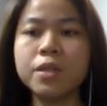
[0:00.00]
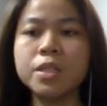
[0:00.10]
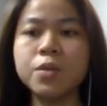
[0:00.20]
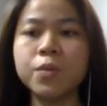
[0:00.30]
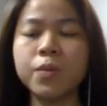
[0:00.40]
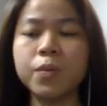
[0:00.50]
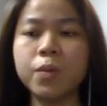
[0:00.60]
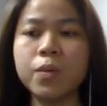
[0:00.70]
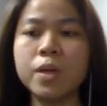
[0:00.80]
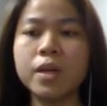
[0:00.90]
First,
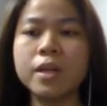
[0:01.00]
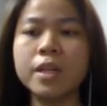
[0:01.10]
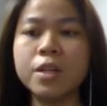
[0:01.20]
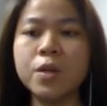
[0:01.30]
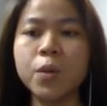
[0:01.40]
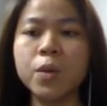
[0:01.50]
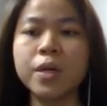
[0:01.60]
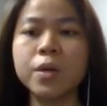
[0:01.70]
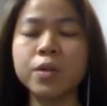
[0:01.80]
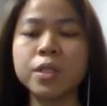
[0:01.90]
we already know
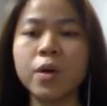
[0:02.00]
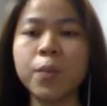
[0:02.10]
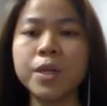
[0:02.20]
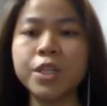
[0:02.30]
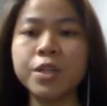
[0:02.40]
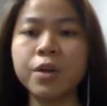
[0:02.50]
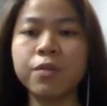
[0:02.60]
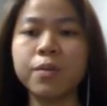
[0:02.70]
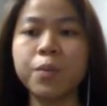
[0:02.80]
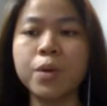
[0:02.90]
includes the operation
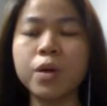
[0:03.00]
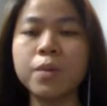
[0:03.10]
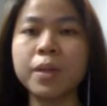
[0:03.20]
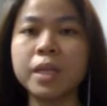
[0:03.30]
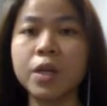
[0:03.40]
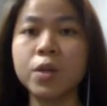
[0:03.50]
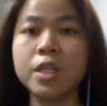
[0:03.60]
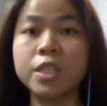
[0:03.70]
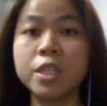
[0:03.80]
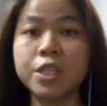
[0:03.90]
of a pure
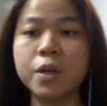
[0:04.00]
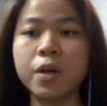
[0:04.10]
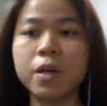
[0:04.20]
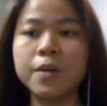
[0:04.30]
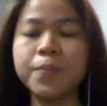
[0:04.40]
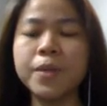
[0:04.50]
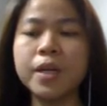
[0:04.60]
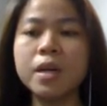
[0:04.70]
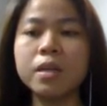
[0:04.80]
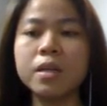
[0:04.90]
methanol distillation column,
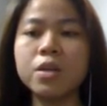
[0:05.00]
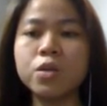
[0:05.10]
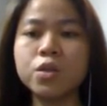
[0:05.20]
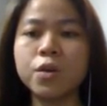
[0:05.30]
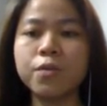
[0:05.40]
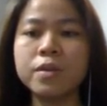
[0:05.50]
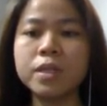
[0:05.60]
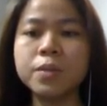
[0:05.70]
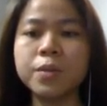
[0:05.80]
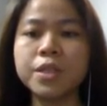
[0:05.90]
the use of
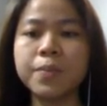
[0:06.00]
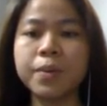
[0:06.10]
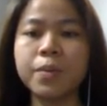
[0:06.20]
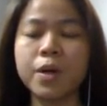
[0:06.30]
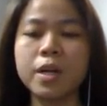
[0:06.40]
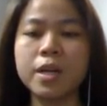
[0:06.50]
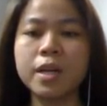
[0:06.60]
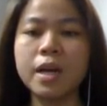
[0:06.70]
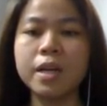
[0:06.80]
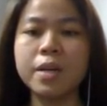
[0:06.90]
first principle
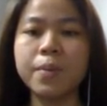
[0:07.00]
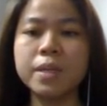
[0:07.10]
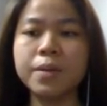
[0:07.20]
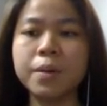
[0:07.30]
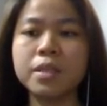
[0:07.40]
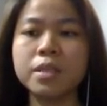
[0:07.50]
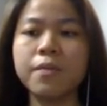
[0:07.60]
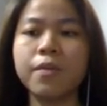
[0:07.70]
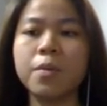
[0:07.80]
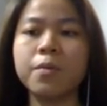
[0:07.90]
modeling, and the basic
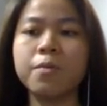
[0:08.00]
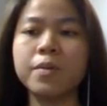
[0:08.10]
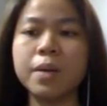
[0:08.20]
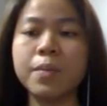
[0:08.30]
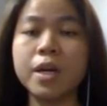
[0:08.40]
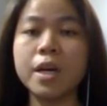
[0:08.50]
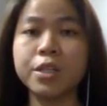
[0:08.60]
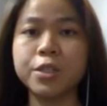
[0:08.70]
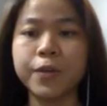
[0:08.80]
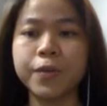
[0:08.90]
concept of chemical
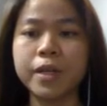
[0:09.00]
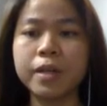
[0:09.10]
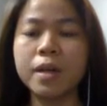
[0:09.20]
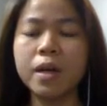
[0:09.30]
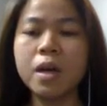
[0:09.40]
engineering.